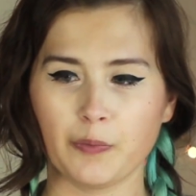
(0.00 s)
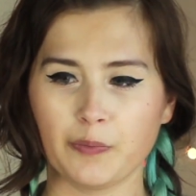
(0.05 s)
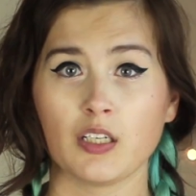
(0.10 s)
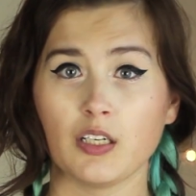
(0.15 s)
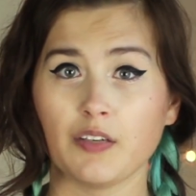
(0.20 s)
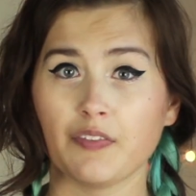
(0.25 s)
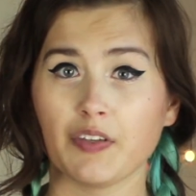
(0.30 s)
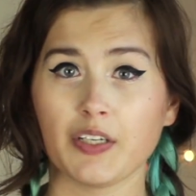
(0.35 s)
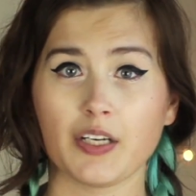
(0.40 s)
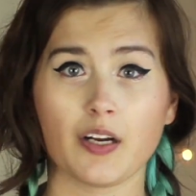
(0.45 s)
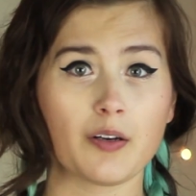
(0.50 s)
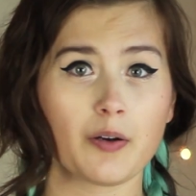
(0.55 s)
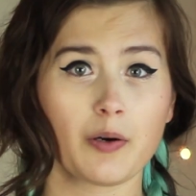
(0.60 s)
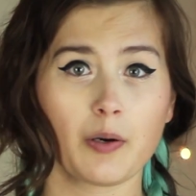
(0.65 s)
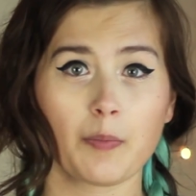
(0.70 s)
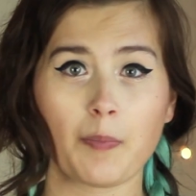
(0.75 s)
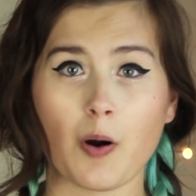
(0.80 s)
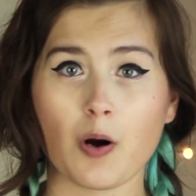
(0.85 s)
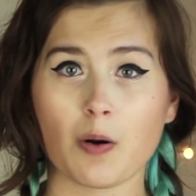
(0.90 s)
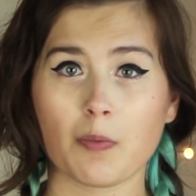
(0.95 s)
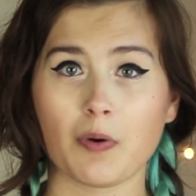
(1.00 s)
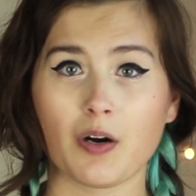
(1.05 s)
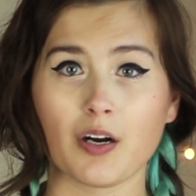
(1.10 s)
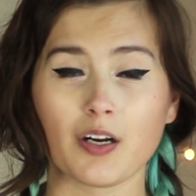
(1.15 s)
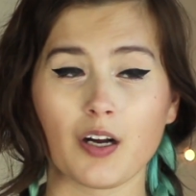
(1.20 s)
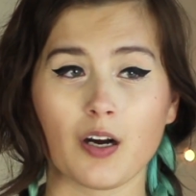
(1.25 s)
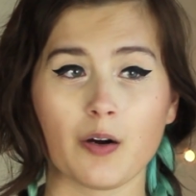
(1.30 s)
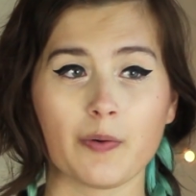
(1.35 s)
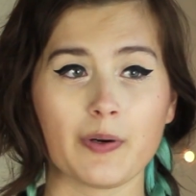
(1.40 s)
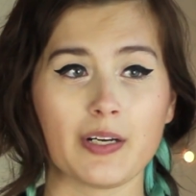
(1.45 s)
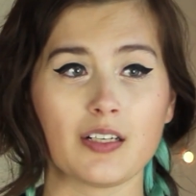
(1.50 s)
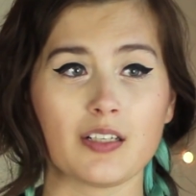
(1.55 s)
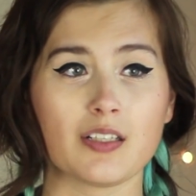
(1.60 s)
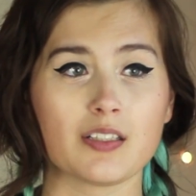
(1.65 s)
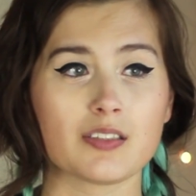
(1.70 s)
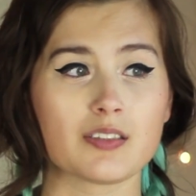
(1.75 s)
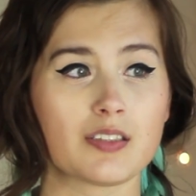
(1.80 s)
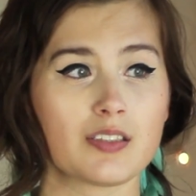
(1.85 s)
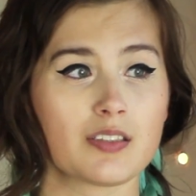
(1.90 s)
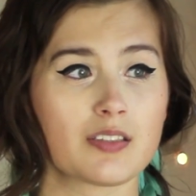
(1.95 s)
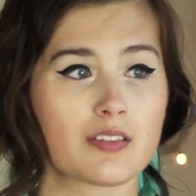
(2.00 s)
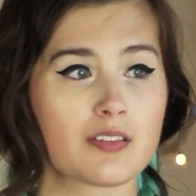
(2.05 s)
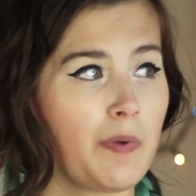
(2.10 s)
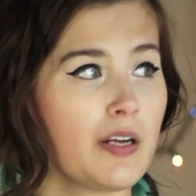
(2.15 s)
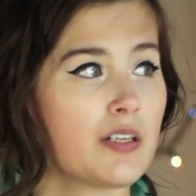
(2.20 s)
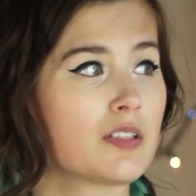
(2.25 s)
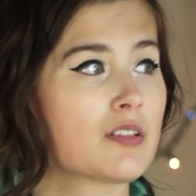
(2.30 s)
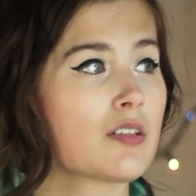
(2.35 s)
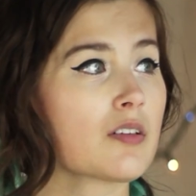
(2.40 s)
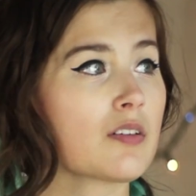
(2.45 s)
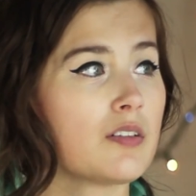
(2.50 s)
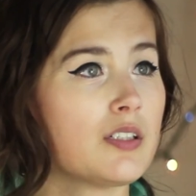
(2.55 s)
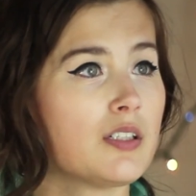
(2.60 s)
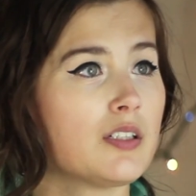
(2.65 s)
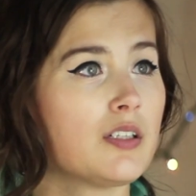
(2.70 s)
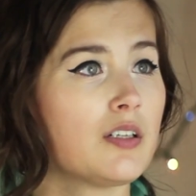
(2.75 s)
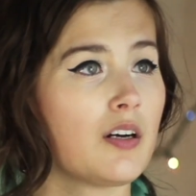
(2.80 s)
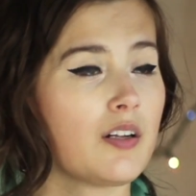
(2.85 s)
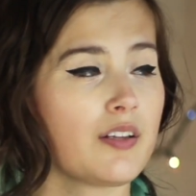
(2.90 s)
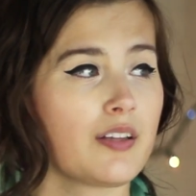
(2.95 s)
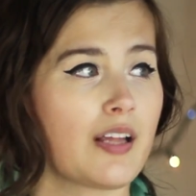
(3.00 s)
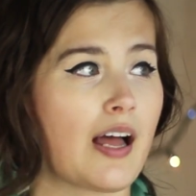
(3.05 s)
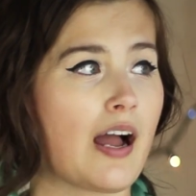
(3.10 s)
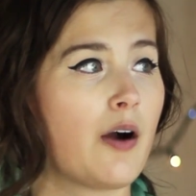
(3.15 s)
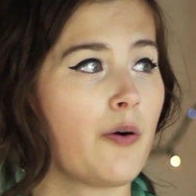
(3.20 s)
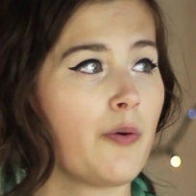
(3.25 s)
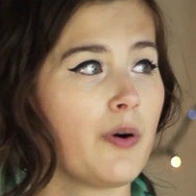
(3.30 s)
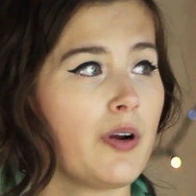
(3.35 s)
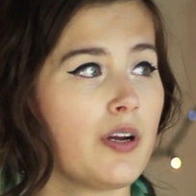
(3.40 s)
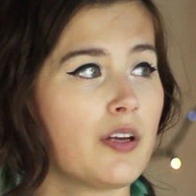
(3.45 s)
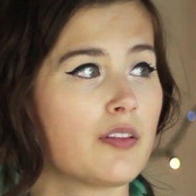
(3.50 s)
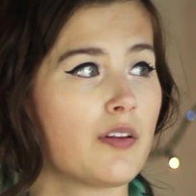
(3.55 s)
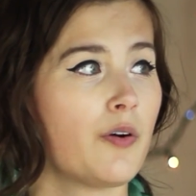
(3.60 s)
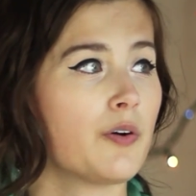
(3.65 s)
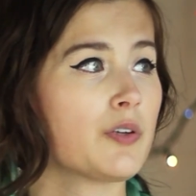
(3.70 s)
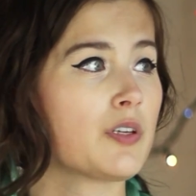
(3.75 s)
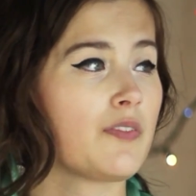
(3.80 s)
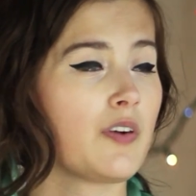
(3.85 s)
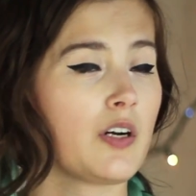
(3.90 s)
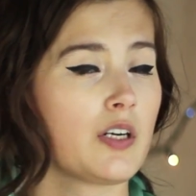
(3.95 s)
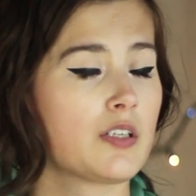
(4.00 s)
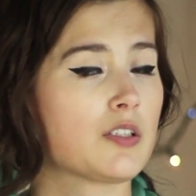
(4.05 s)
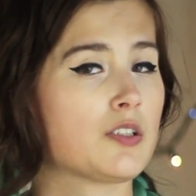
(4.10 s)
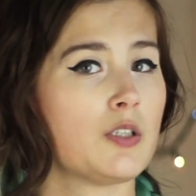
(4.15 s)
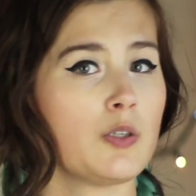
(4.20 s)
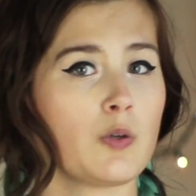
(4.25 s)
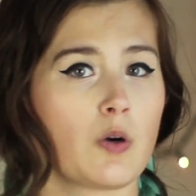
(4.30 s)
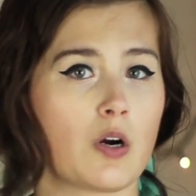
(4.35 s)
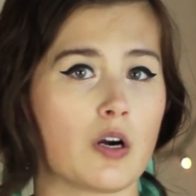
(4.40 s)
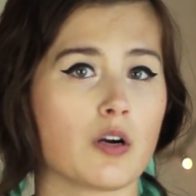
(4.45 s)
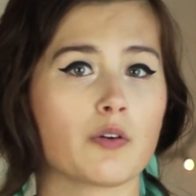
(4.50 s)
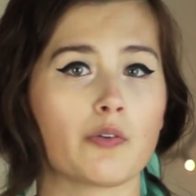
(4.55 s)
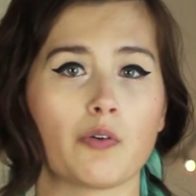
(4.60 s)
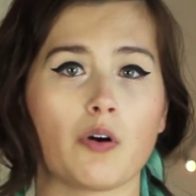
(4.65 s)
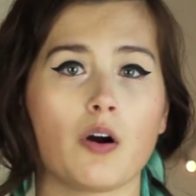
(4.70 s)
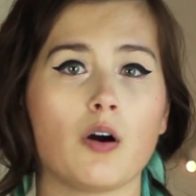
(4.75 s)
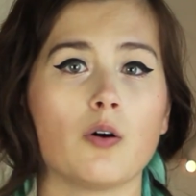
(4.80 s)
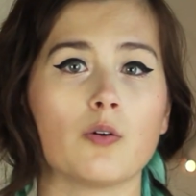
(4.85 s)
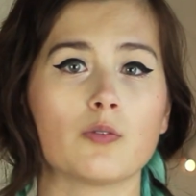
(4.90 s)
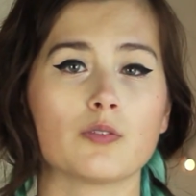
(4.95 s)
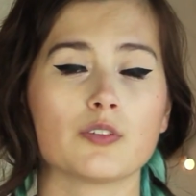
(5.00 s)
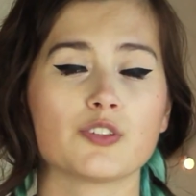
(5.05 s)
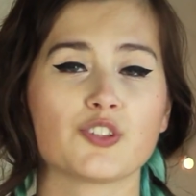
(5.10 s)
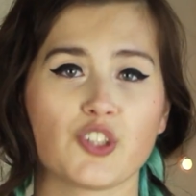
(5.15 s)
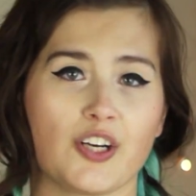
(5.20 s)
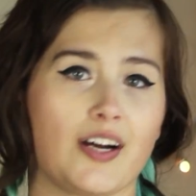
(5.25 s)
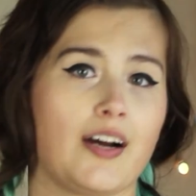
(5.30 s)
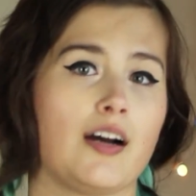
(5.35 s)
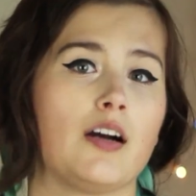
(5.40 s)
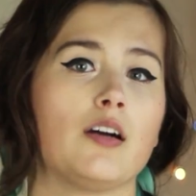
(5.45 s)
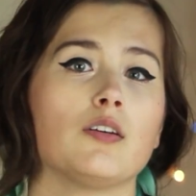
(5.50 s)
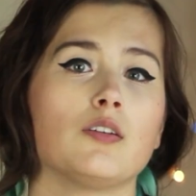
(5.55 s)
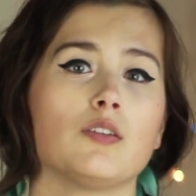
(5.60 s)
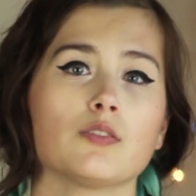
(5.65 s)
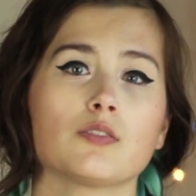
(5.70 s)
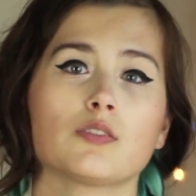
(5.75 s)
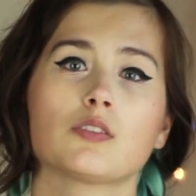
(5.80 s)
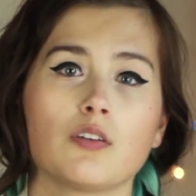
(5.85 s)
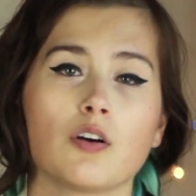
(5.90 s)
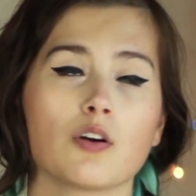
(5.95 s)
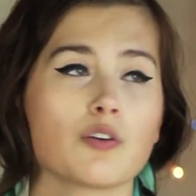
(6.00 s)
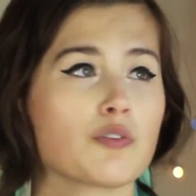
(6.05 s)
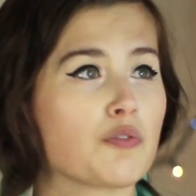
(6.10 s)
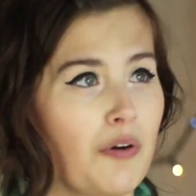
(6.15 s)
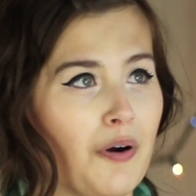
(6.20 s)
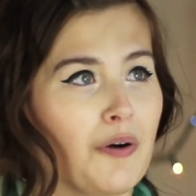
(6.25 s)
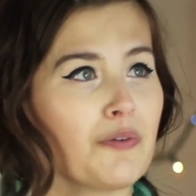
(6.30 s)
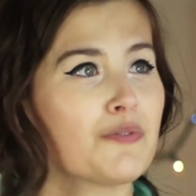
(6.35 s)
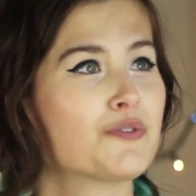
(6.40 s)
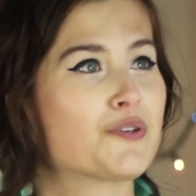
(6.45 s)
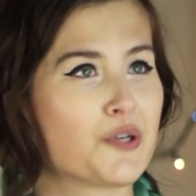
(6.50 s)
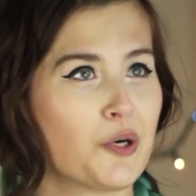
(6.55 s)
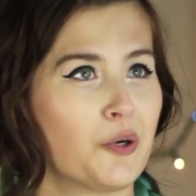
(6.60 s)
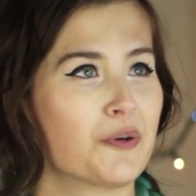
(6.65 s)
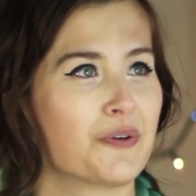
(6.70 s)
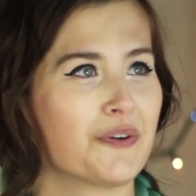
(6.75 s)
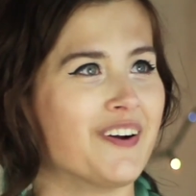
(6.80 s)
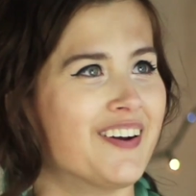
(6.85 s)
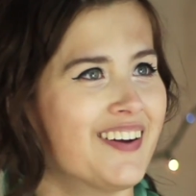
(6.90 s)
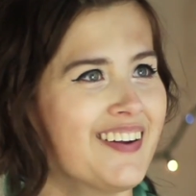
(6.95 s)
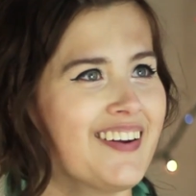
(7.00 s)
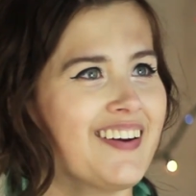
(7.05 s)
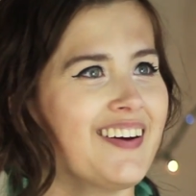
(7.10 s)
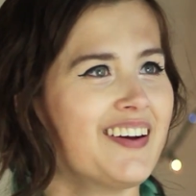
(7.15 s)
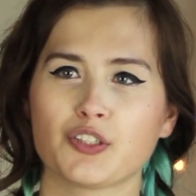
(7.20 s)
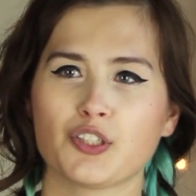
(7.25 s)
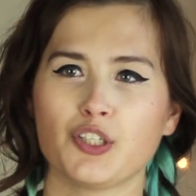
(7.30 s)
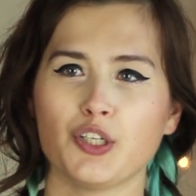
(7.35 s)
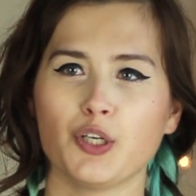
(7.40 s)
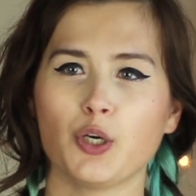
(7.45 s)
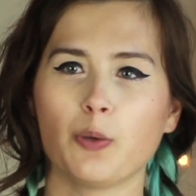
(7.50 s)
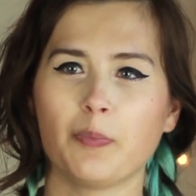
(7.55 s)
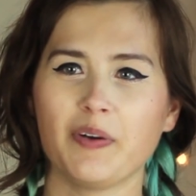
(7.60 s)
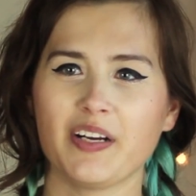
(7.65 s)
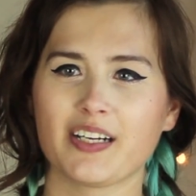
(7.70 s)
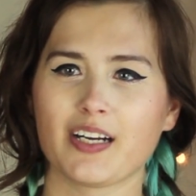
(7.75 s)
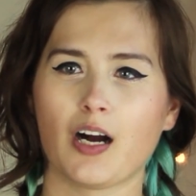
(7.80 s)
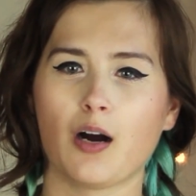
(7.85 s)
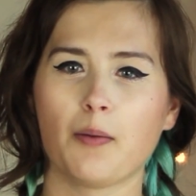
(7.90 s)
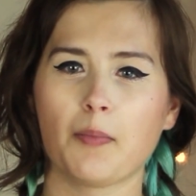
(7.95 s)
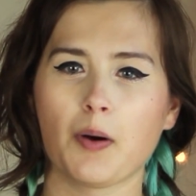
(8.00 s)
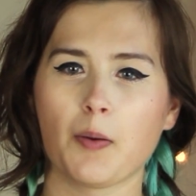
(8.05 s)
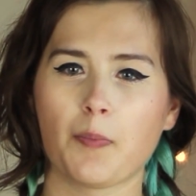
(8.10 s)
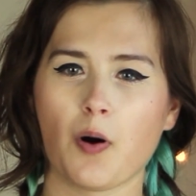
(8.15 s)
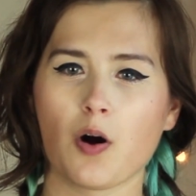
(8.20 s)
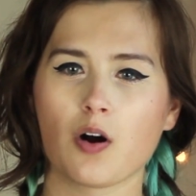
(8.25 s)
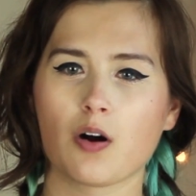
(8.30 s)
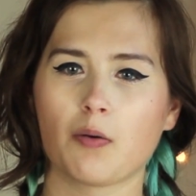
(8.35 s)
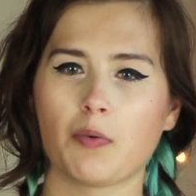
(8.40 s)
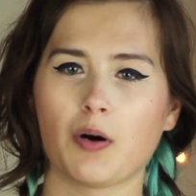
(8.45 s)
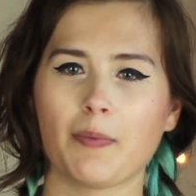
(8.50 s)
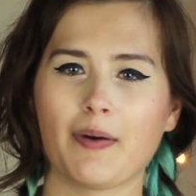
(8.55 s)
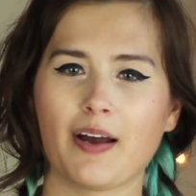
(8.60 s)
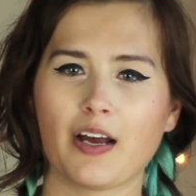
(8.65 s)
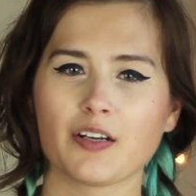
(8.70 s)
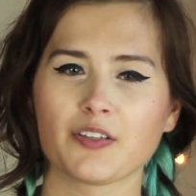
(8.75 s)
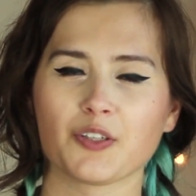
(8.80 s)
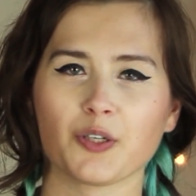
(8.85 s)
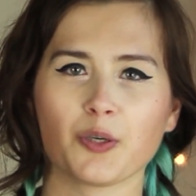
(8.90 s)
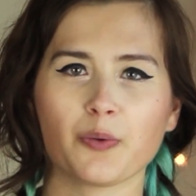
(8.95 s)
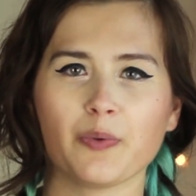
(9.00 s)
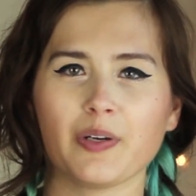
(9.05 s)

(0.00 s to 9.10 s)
If you don't know what Pokemon Go is, it's basically allowing those of us who are grown childs or grown children to become a Pokemon Master.